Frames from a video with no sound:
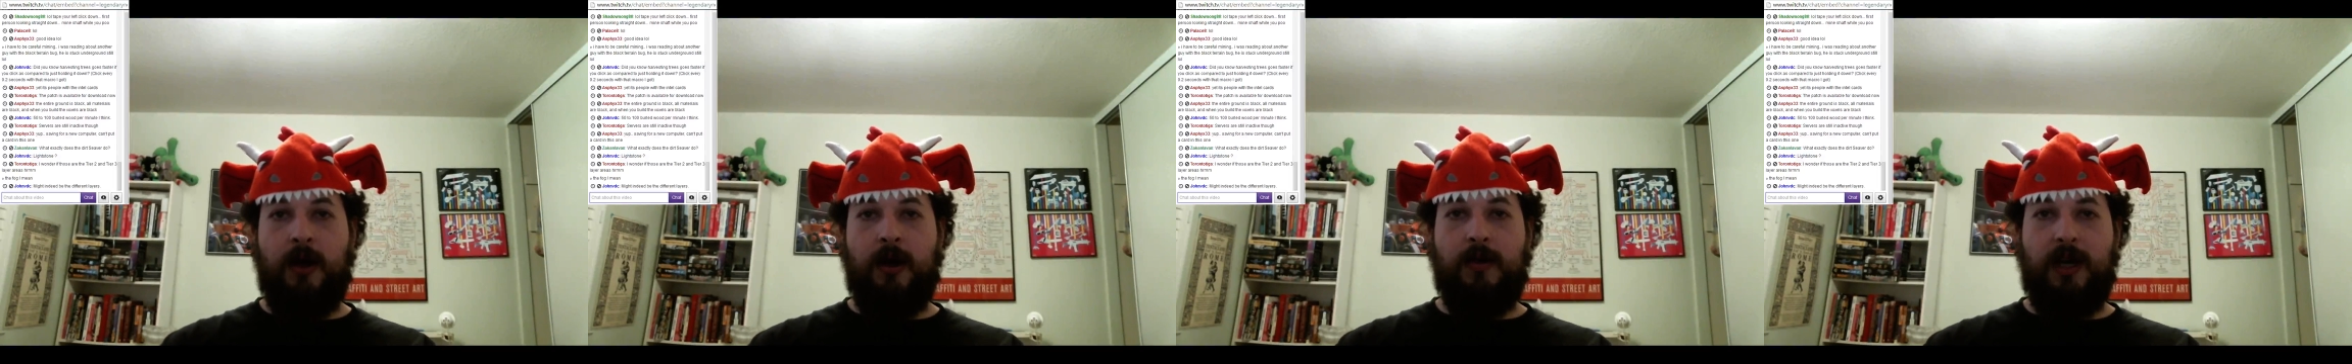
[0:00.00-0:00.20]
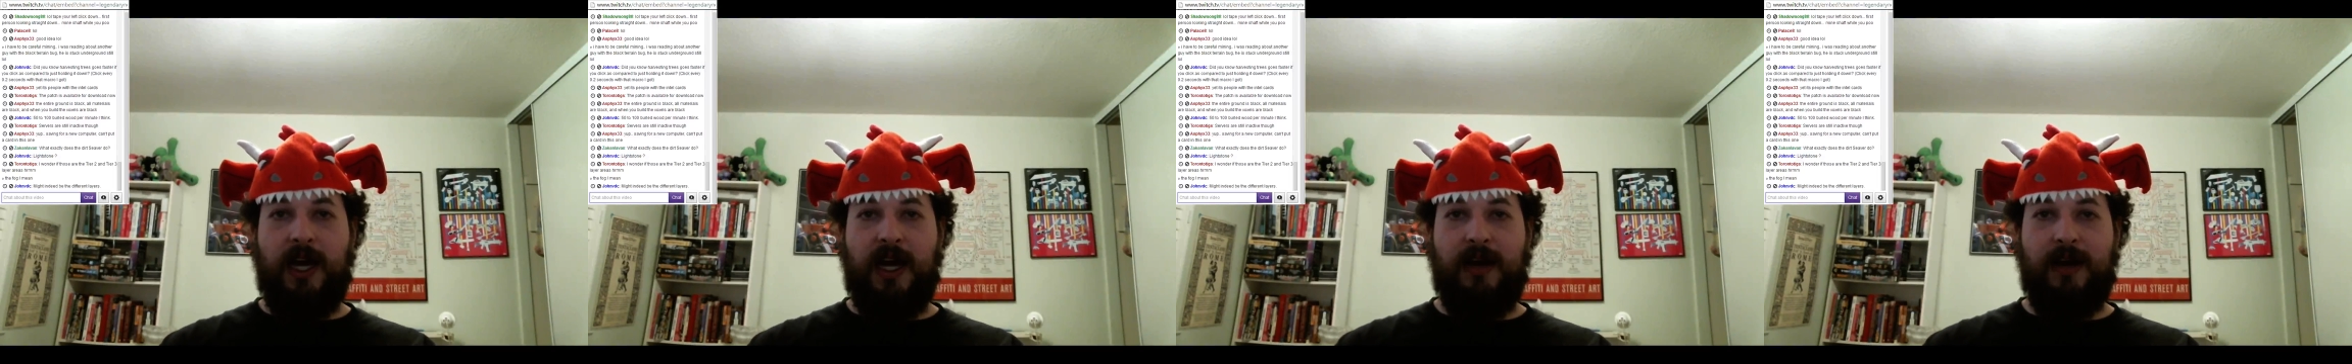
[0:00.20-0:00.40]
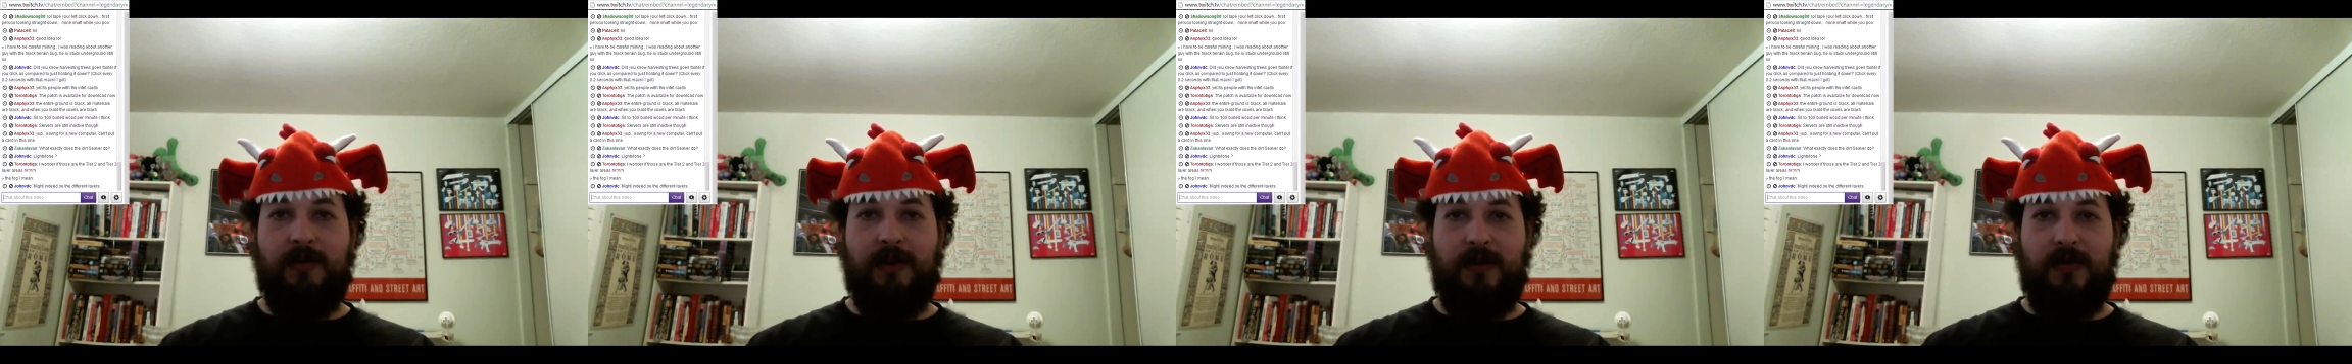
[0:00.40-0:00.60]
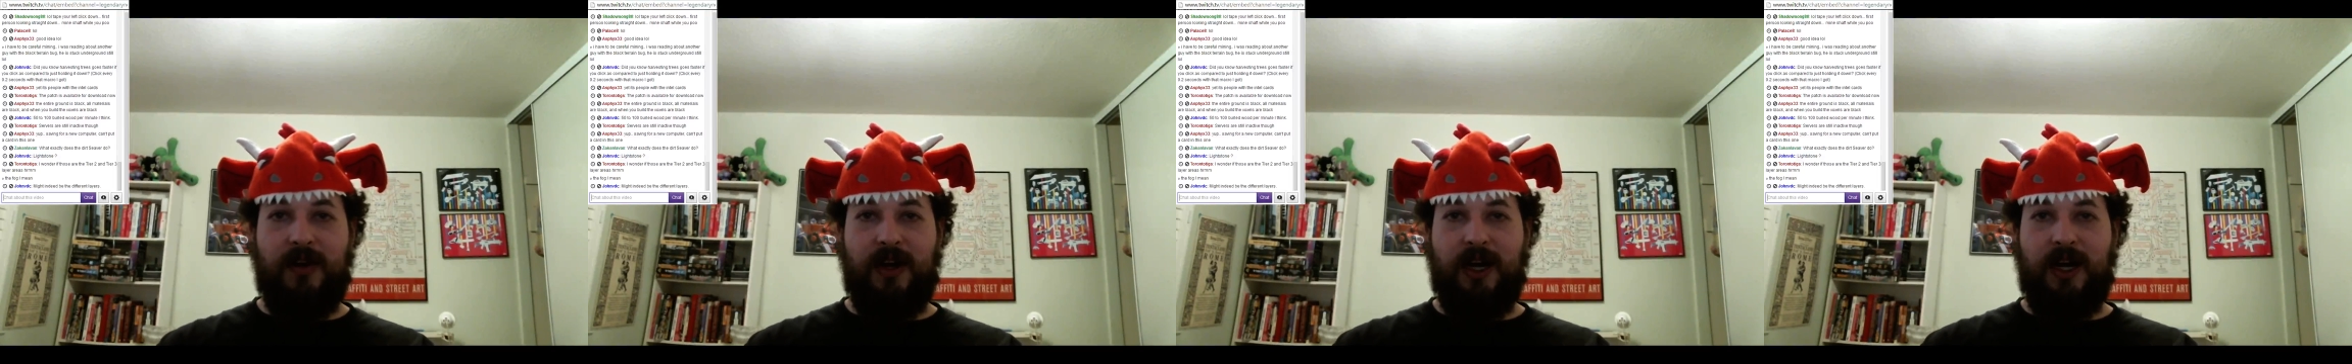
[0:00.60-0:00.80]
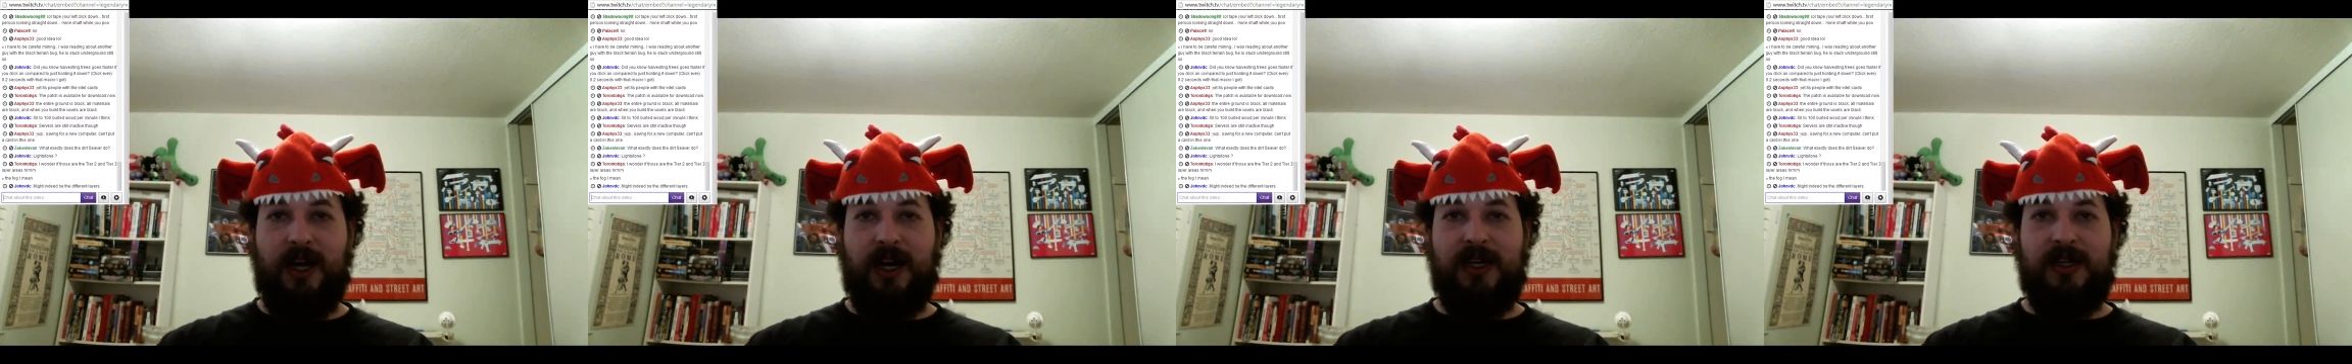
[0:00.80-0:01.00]
we have our
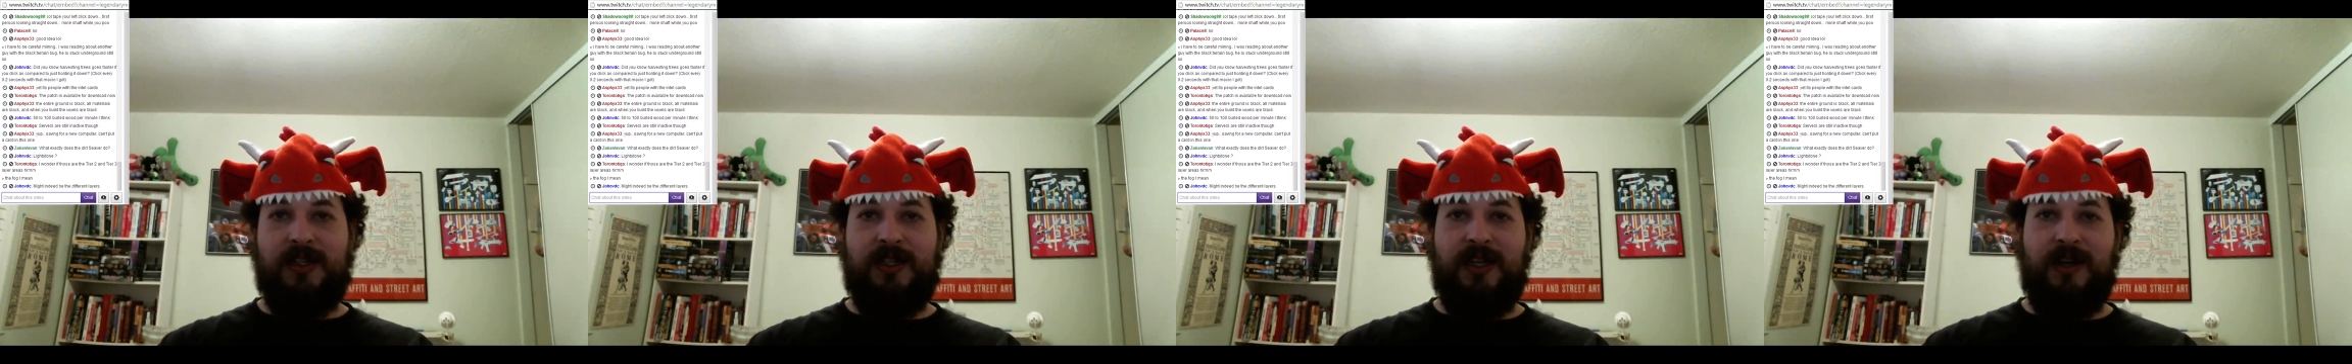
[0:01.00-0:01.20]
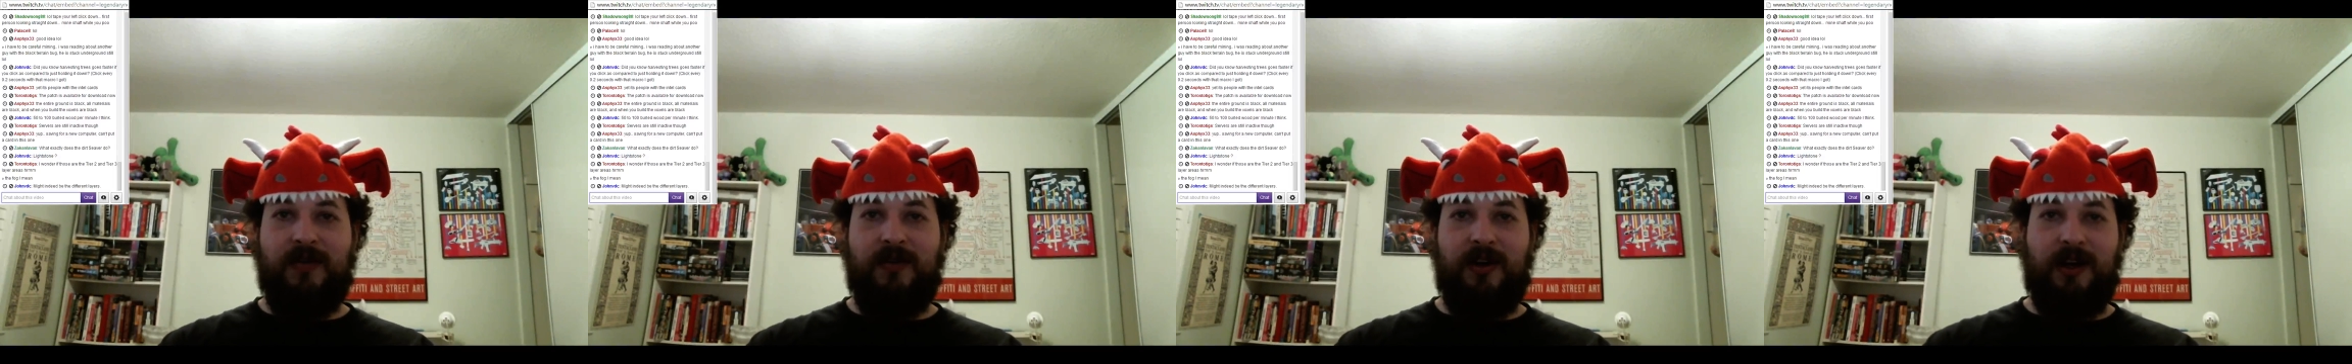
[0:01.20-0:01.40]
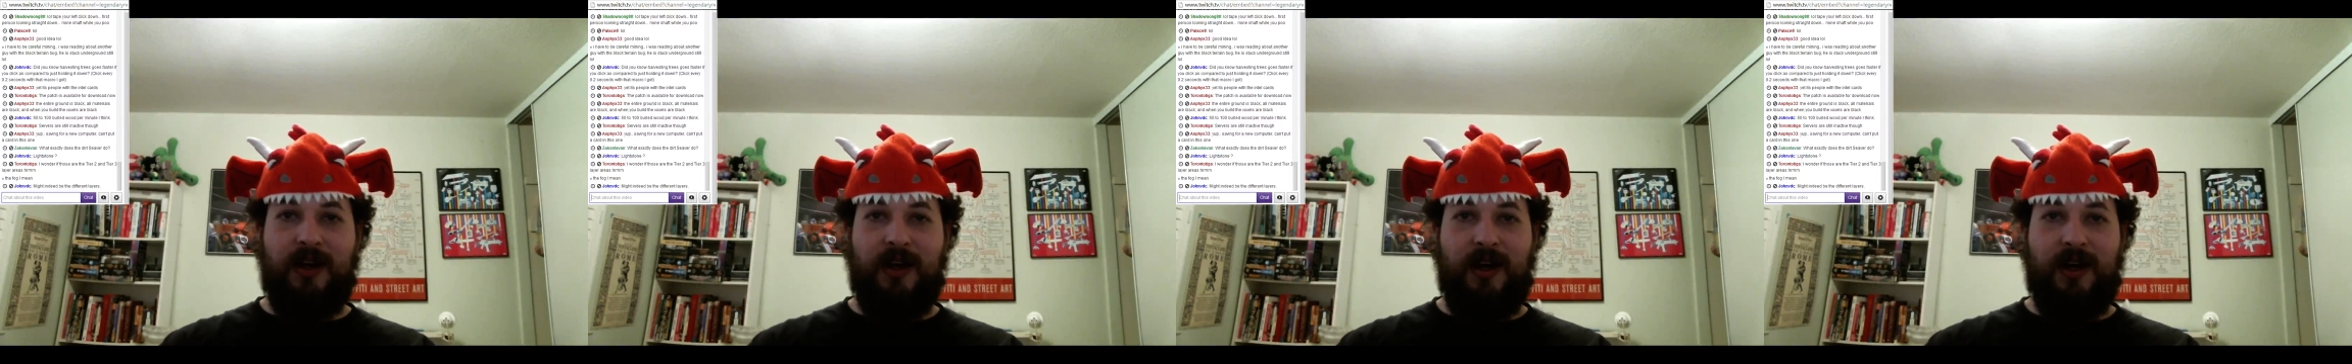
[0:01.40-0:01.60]
various different